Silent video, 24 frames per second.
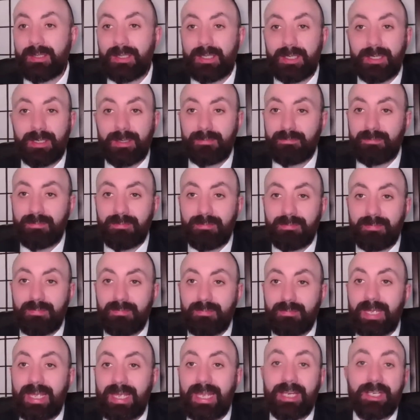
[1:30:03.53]
the
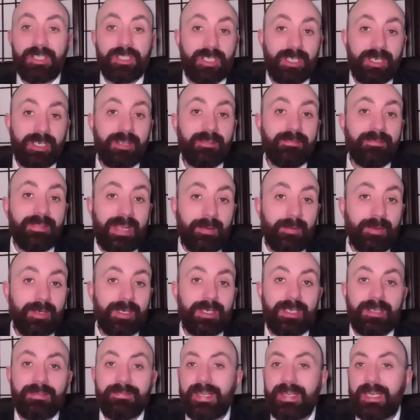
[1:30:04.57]
actually
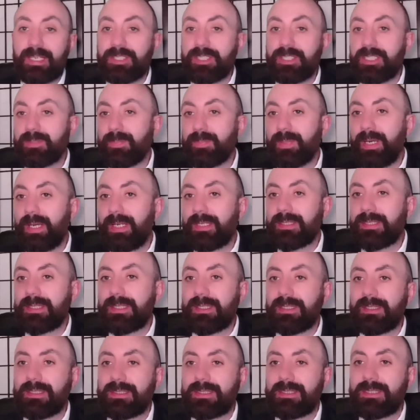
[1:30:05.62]
avowedly fascist party
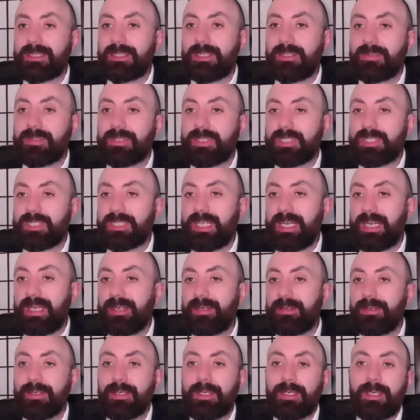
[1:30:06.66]
that used to
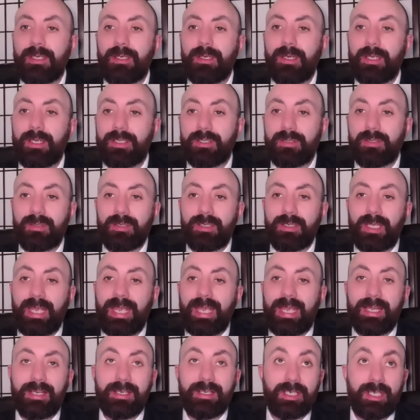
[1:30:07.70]
stand and
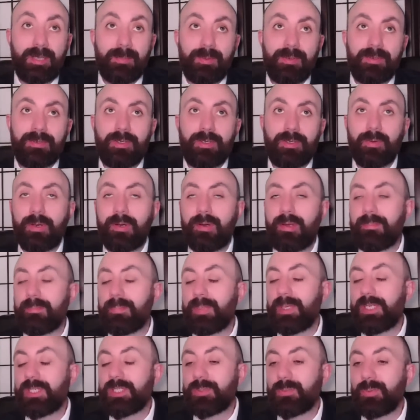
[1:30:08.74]
had a couple of Euro
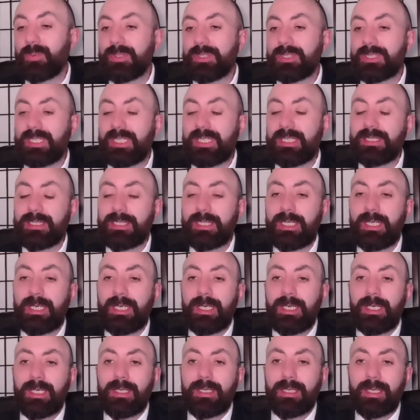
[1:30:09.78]
MPs at one stage.
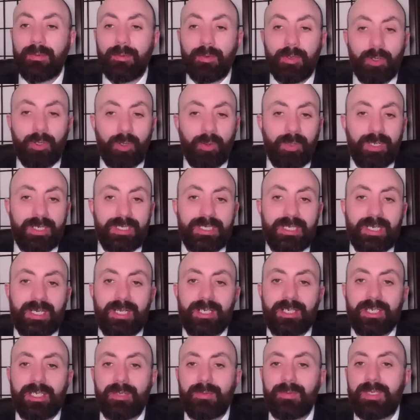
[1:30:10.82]
They would always
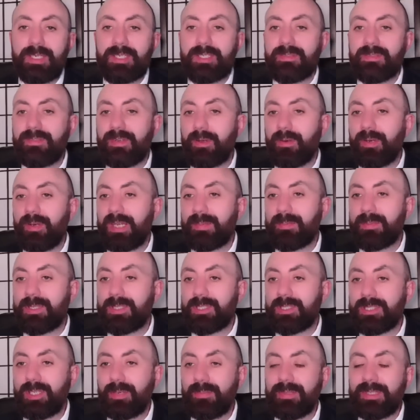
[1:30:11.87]
argue we need to vote Labour to
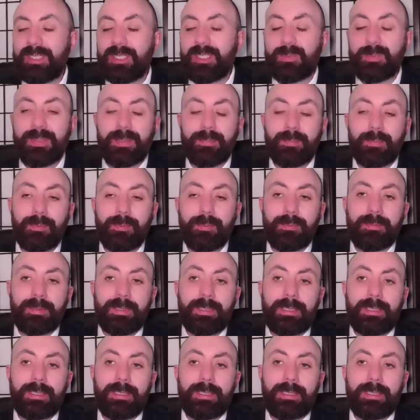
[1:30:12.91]
stop these people.